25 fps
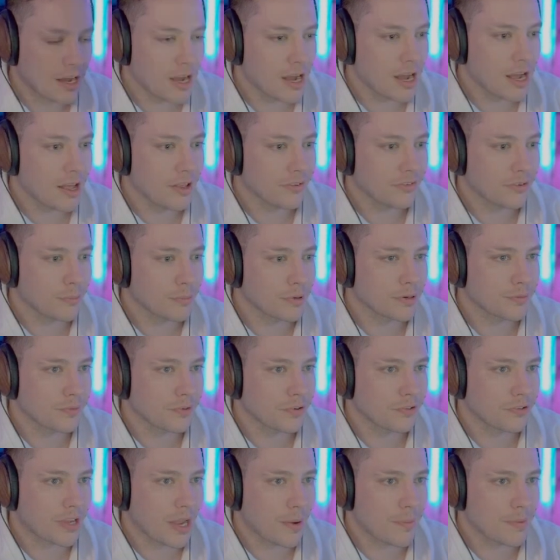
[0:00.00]
Ah, uh, so much for
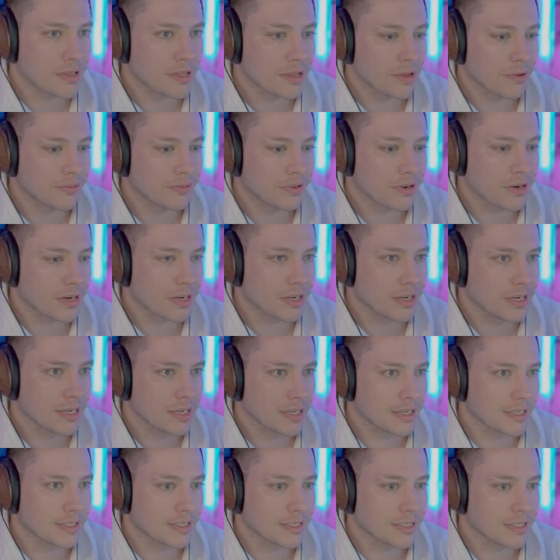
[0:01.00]
escaping the ghost during a
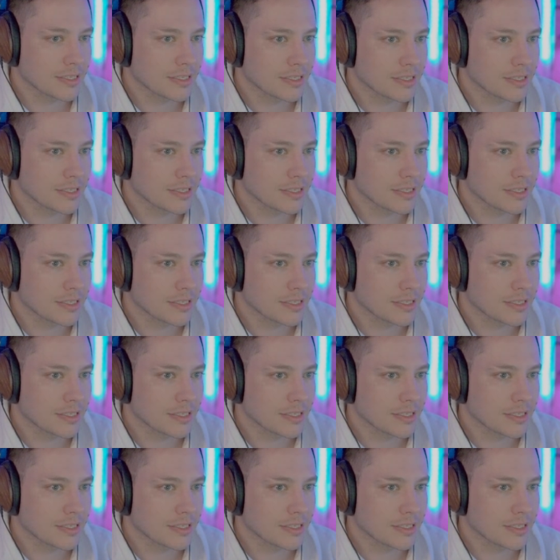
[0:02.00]
hunt.